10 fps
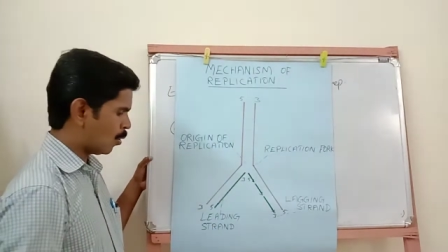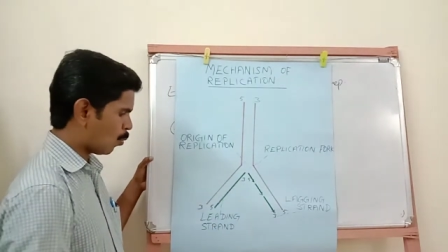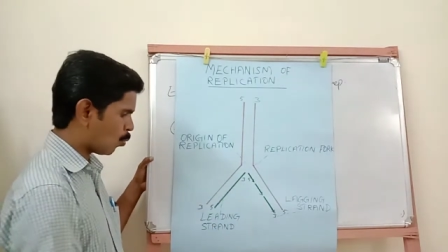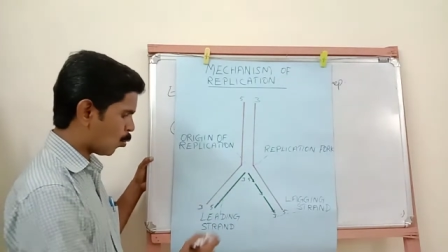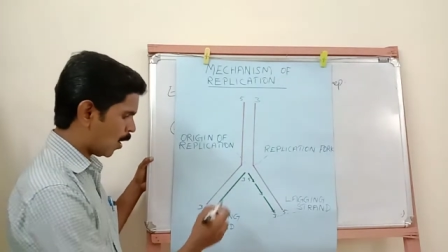
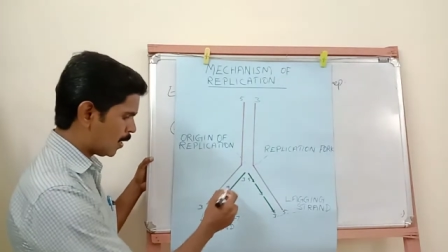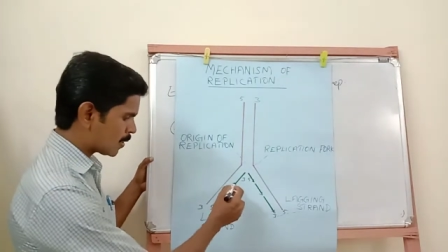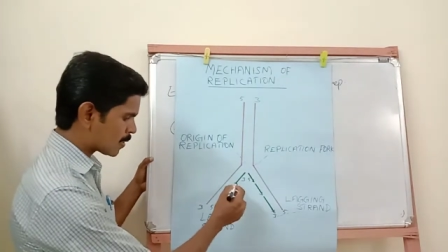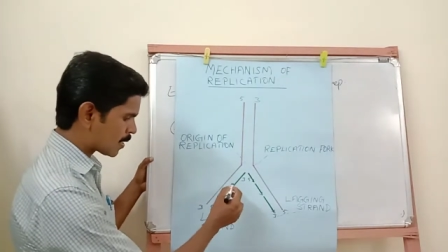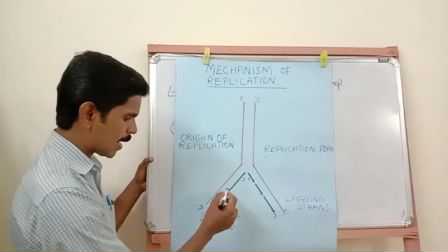One
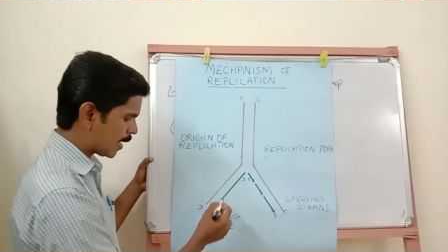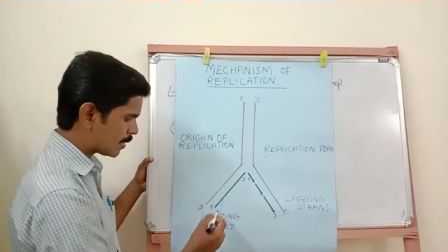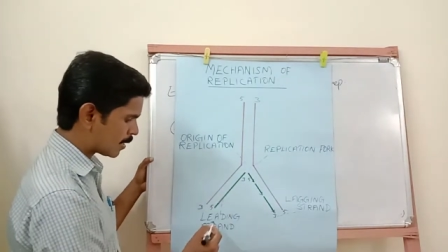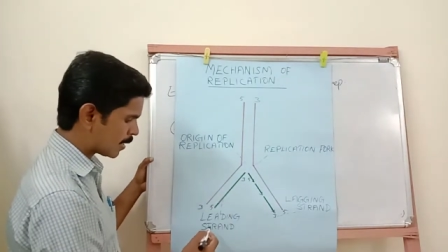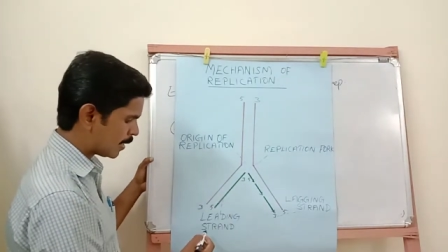
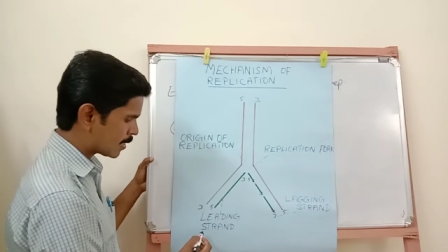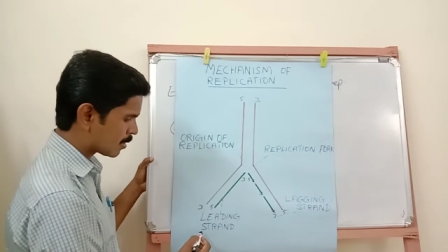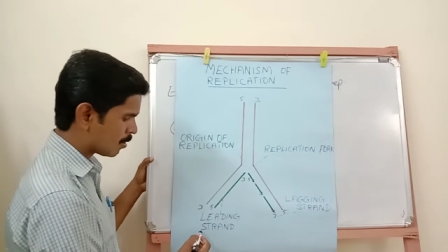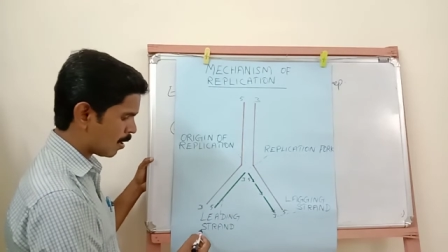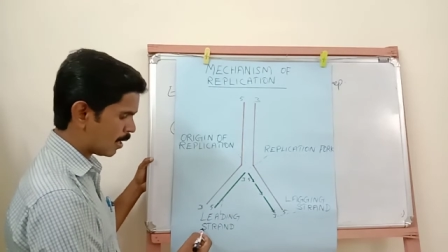strand
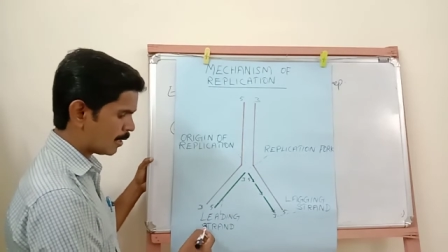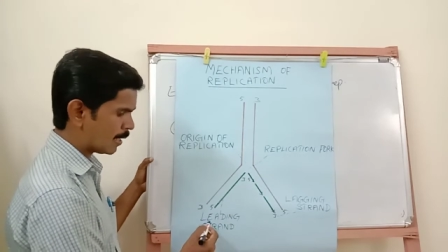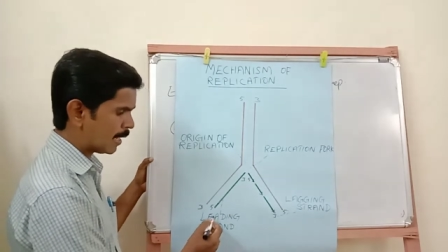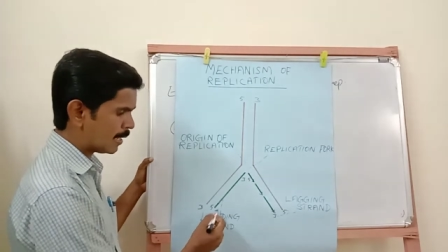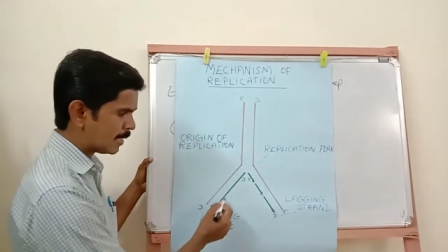is
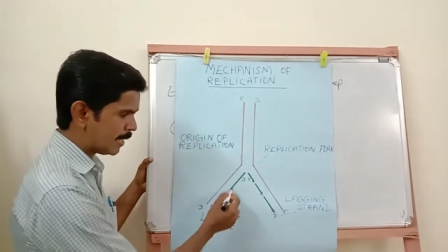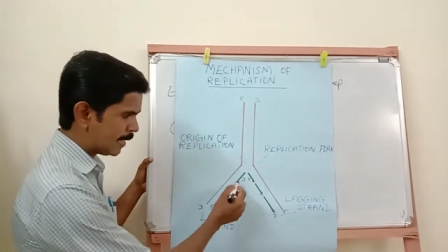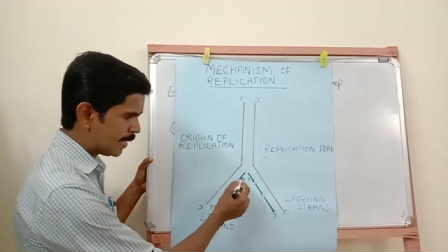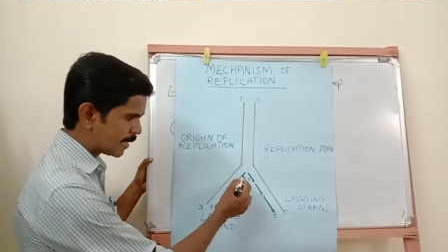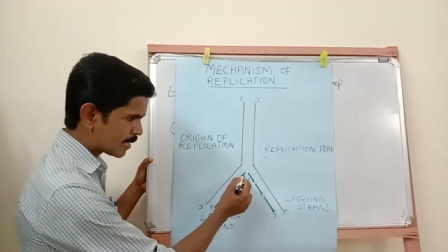called
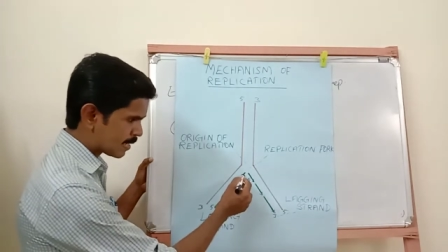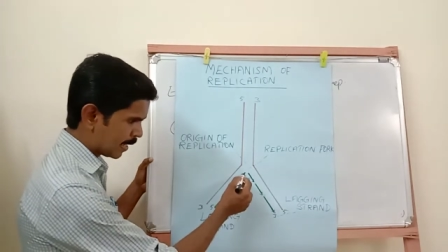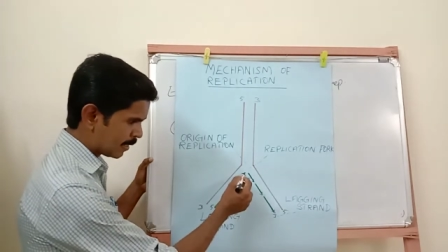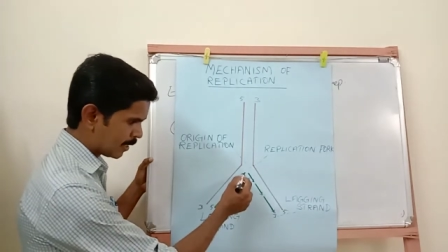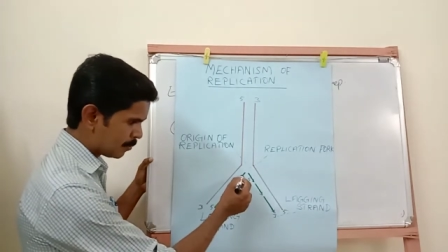leading strand.